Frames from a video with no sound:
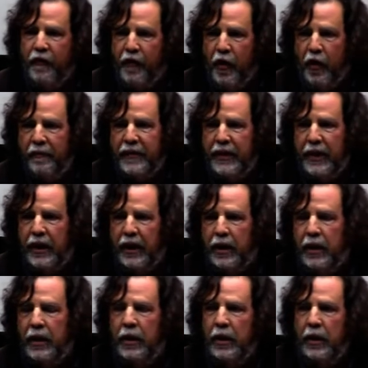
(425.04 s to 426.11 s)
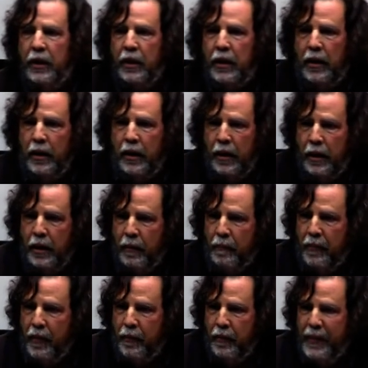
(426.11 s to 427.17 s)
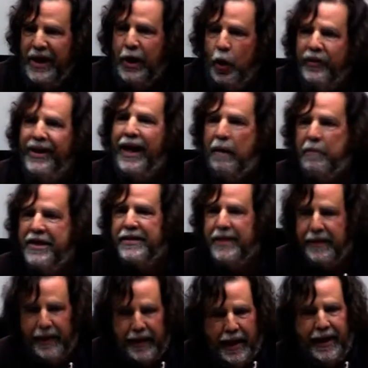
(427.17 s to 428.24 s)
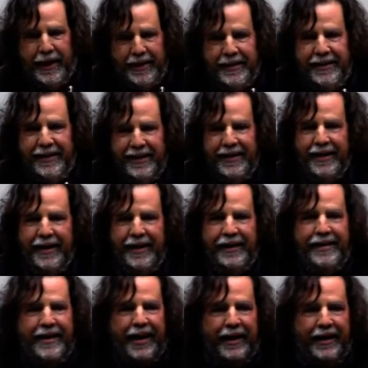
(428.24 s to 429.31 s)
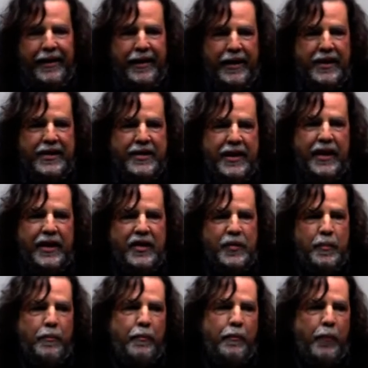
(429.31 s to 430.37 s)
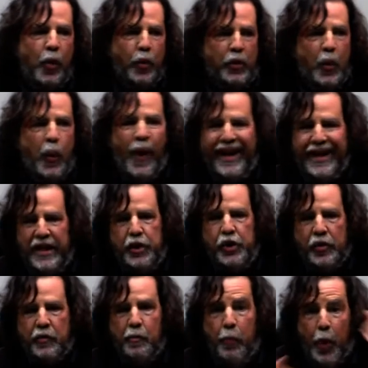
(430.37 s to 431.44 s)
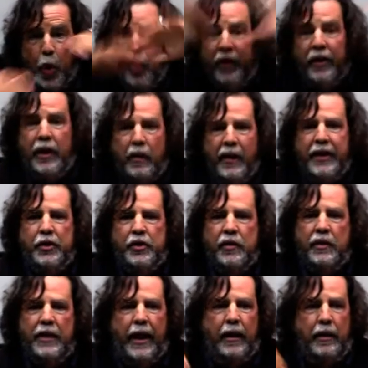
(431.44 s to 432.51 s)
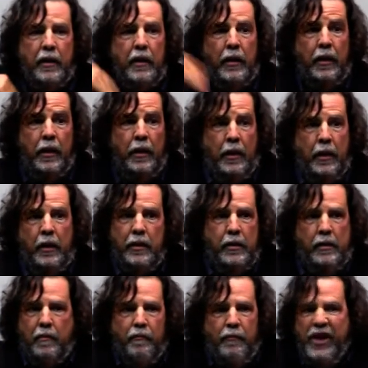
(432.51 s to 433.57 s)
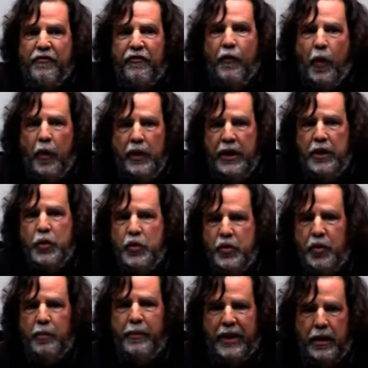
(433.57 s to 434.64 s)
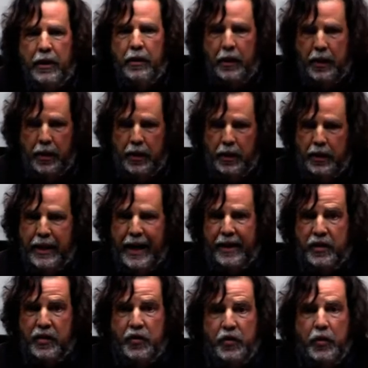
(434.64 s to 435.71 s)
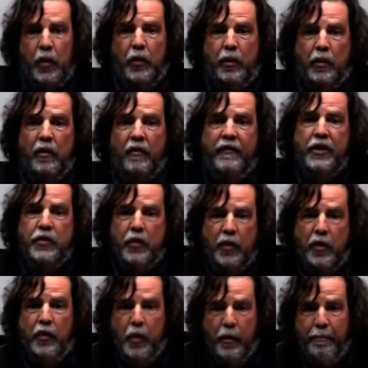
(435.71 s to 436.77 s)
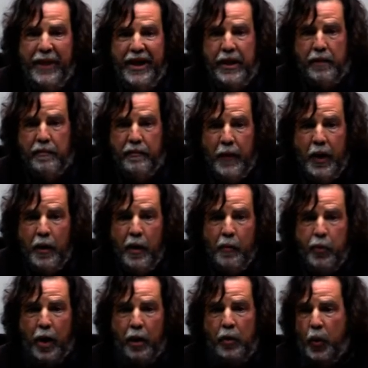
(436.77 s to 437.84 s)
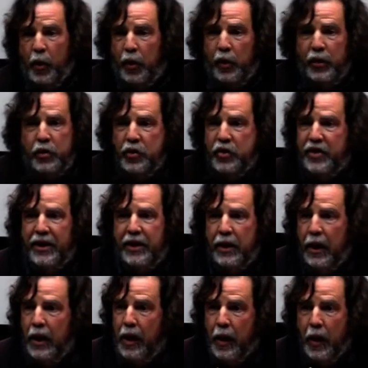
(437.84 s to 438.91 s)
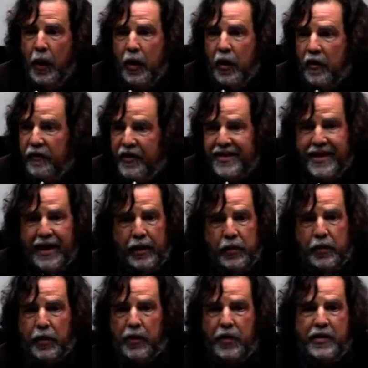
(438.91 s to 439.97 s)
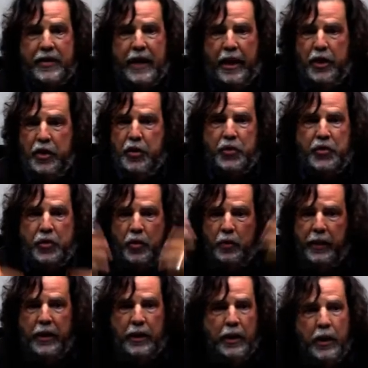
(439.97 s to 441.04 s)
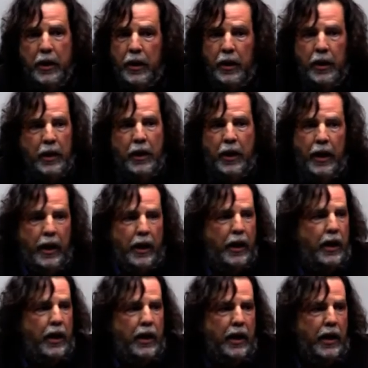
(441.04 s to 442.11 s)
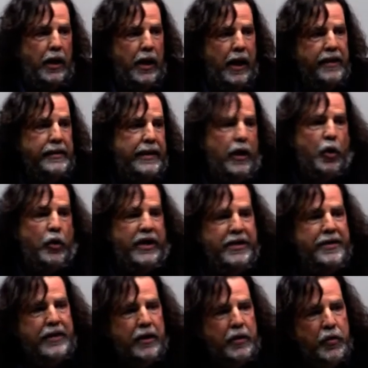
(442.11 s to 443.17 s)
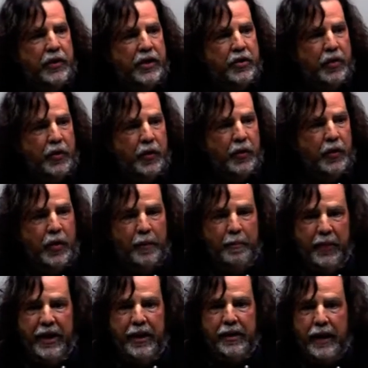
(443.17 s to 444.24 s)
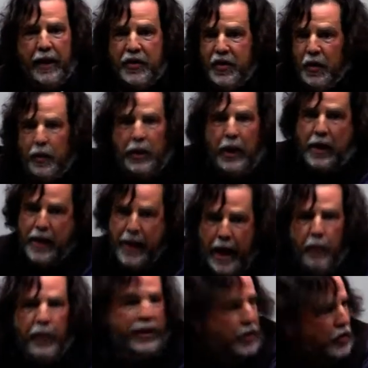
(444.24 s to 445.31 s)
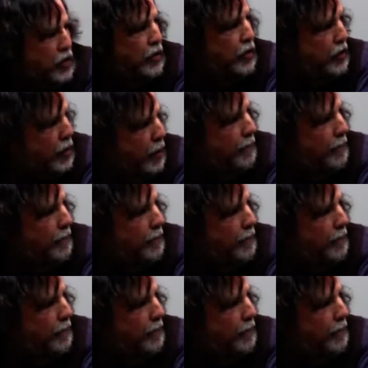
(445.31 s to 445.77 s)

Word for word: from the, below the abyssal line, that in a sense put coalition, broader coalition that before they used to be in that zone of the zone of non-being. Probably we're going to see a lot of sectors that used to be uh, antagonistic to the zone of non-being, that suddenly are now in the zone of